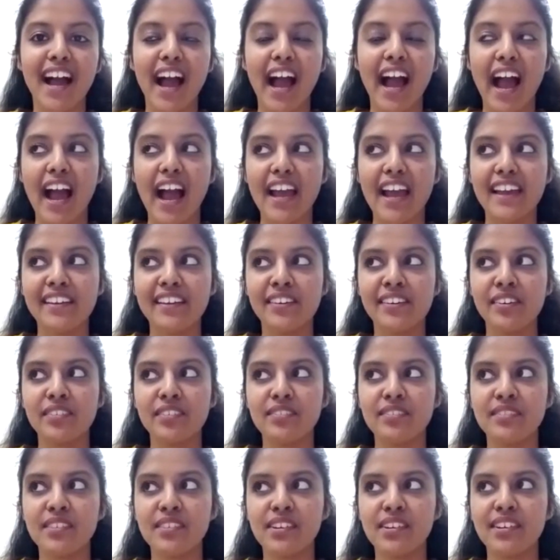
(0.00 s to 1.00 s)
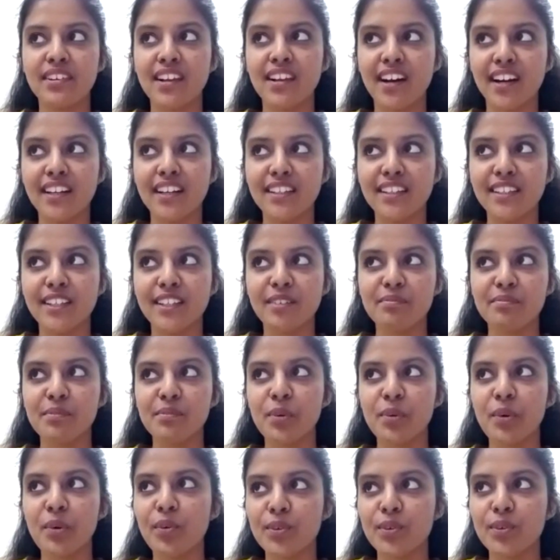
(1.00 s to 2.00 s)
i learned the
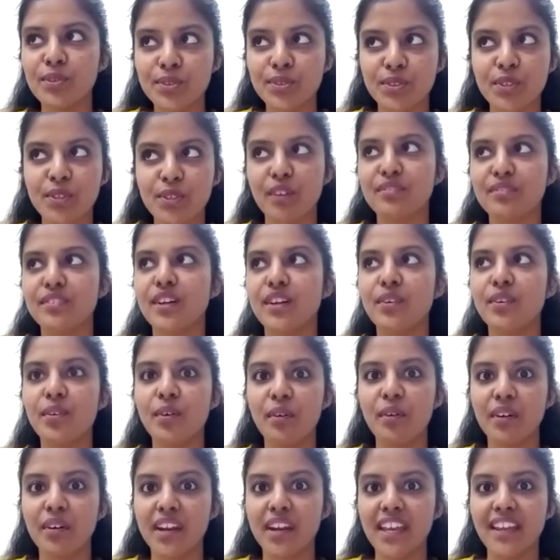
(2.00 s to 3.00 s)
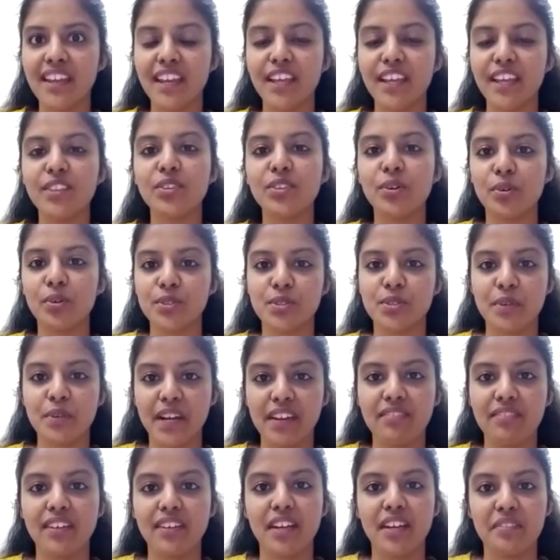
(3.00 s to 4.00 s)
most of the coding in those
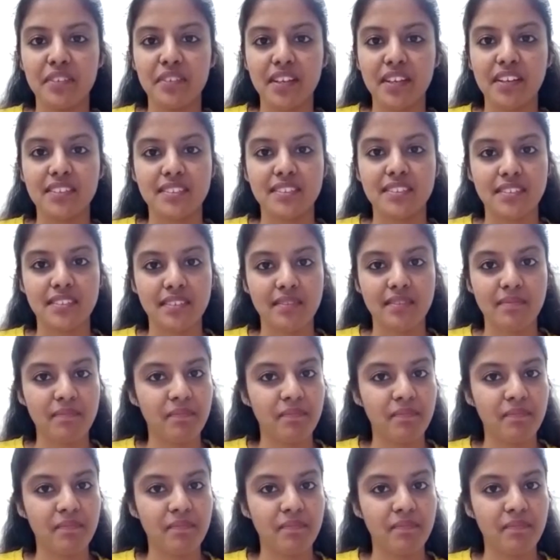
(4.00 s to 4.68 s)
25 days